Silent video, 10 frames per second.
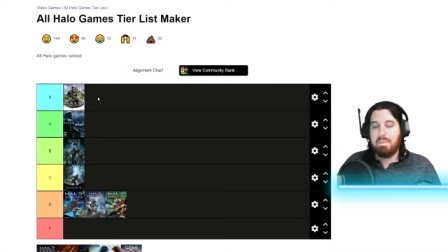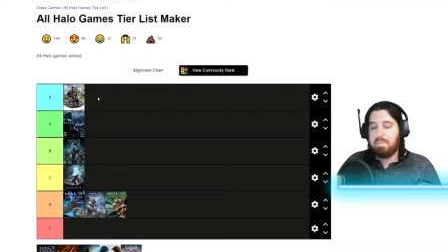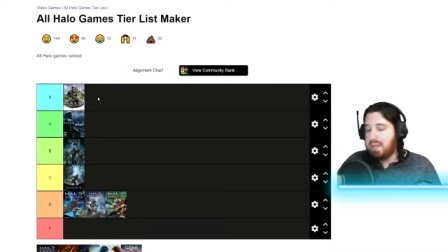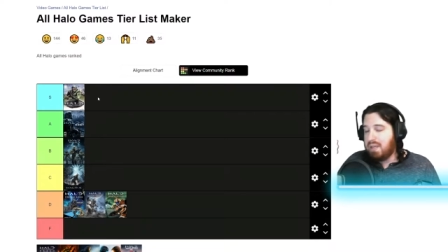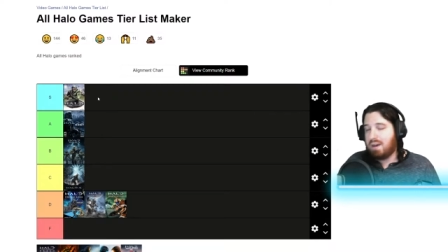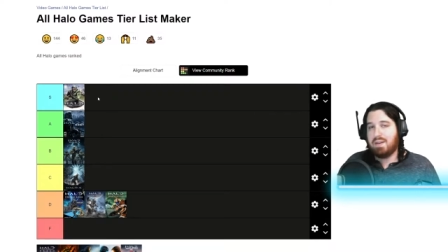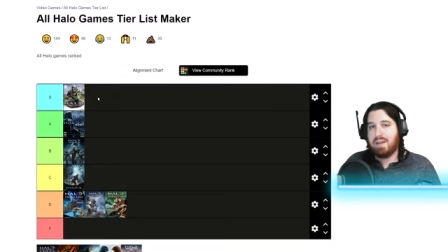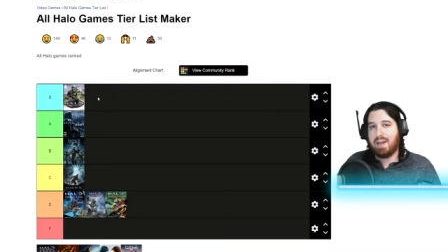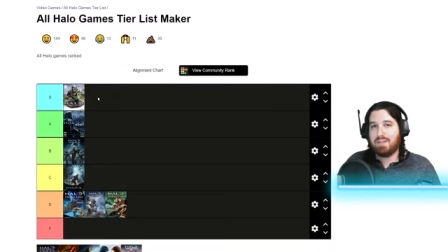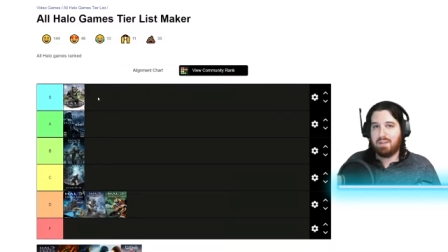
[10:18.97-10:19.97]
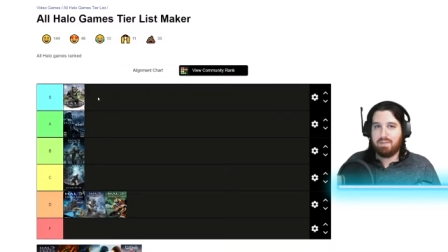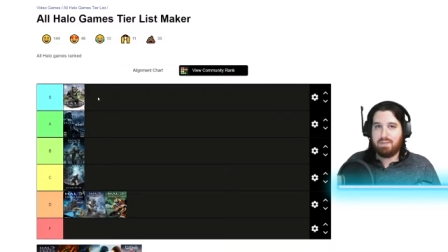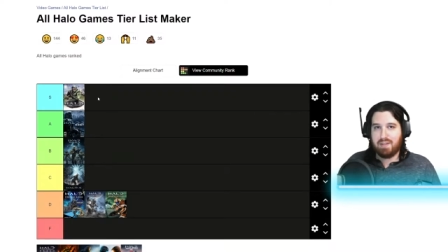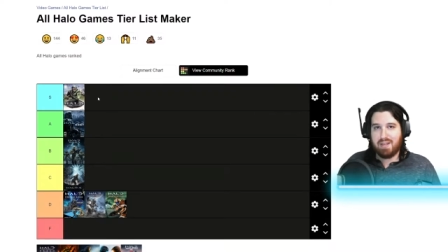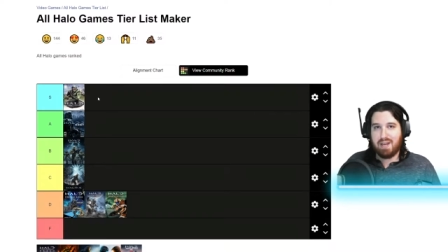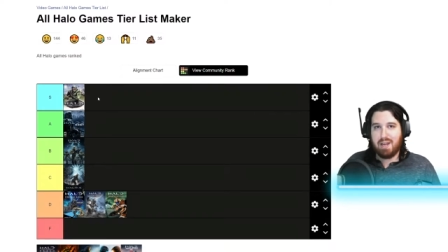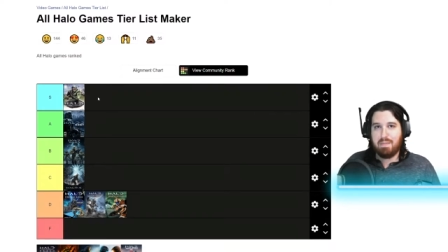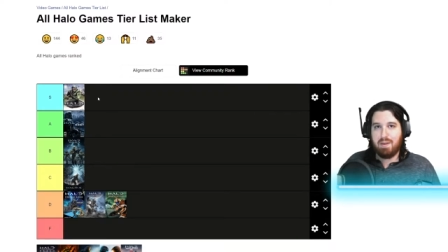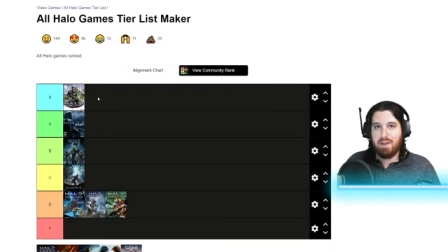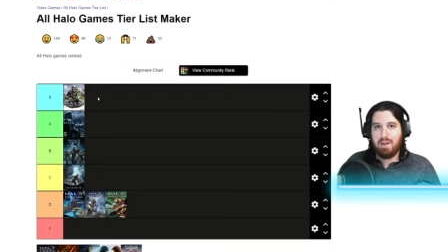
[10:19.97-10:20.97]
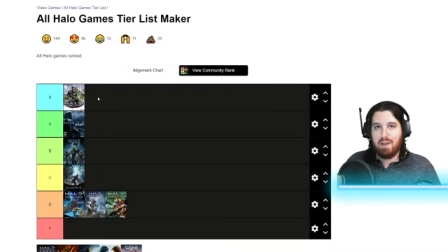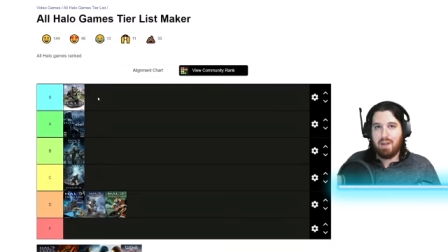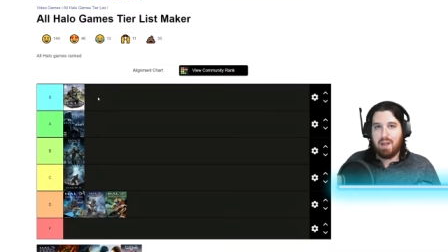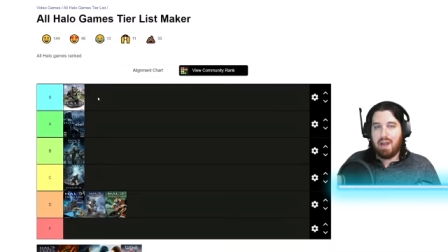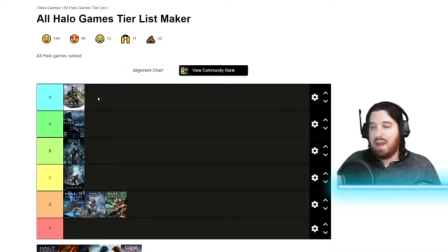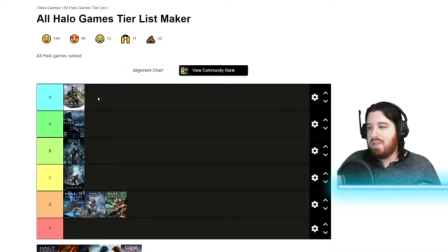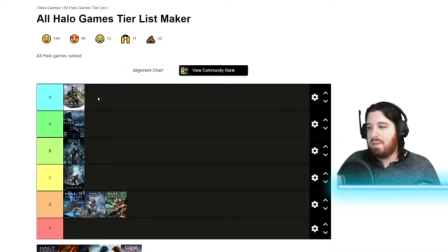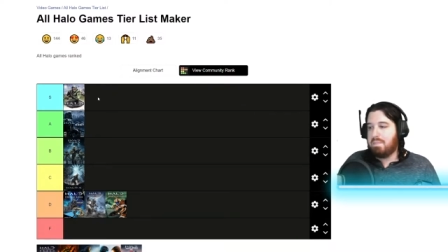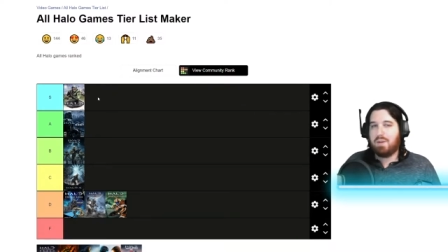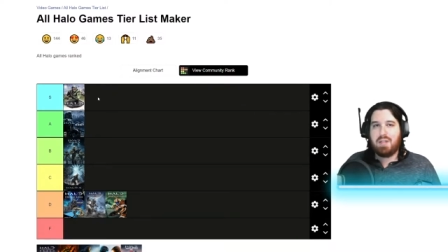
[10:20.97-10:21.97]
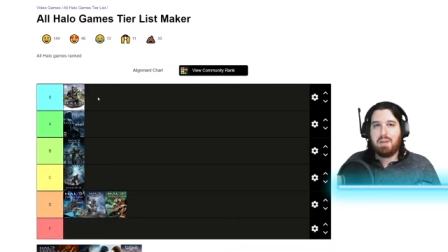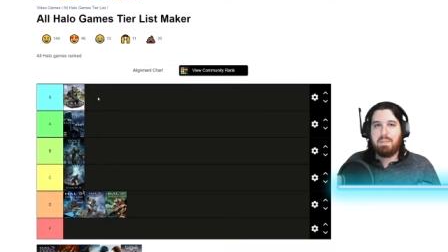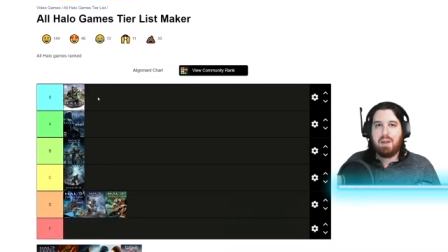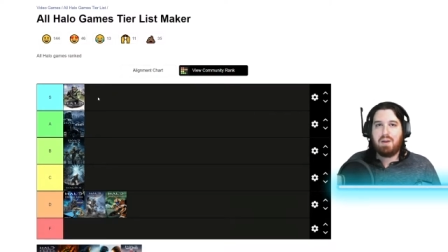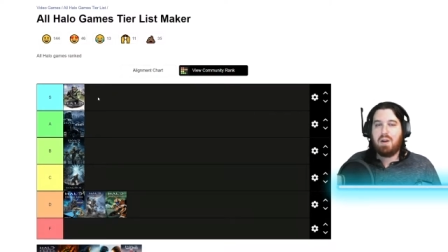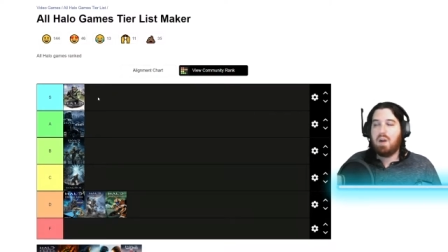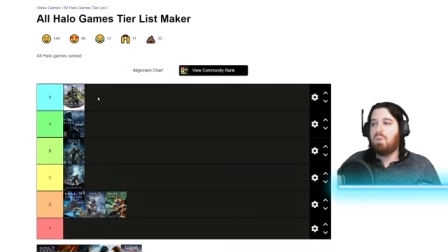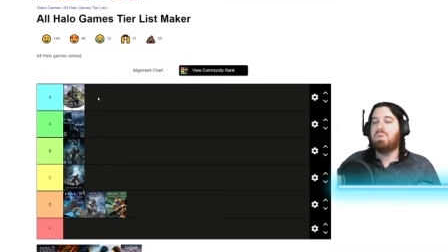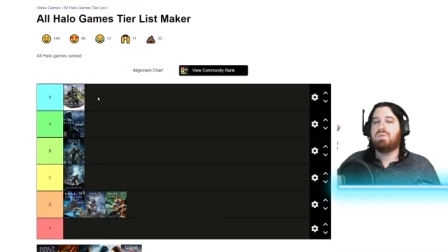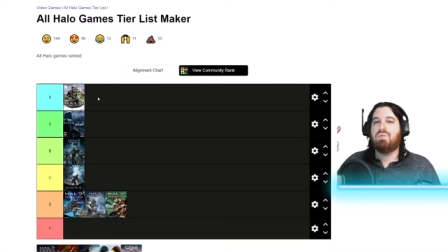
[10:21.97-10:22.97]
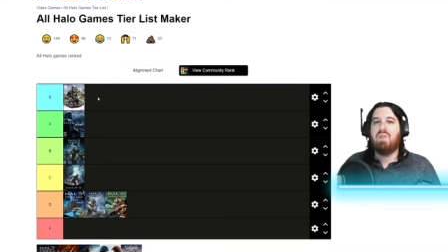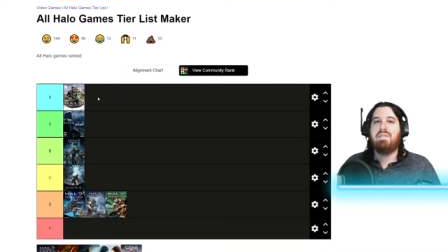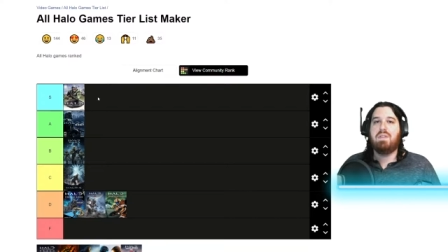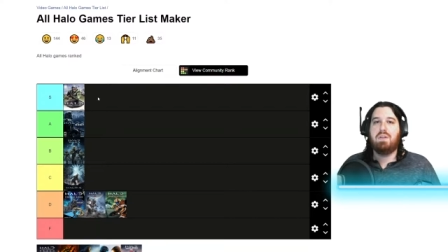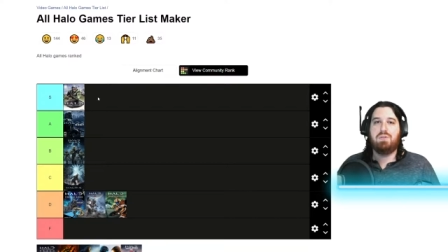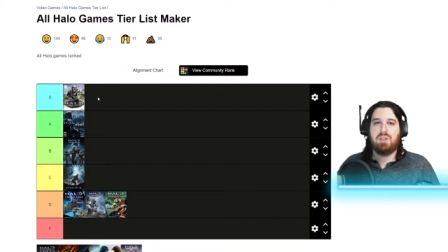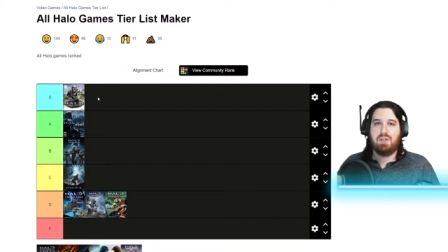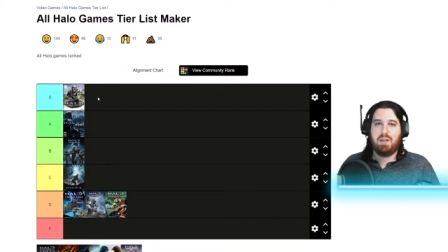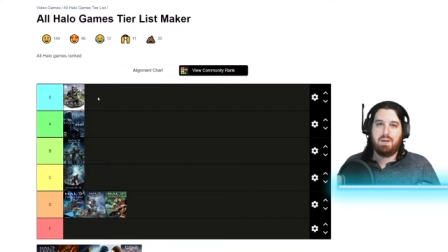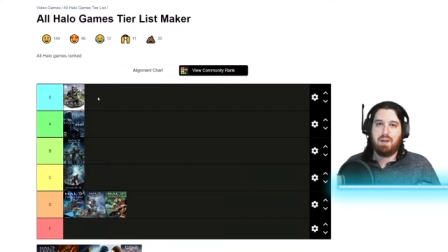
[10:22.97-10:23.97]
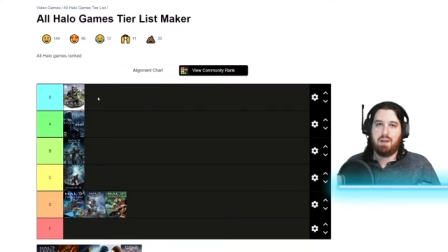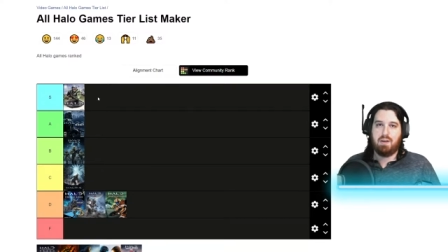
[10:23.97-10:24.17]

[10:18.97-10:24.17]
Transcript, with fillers: Beyond excellent for the time in the multiplayer was revolutionary.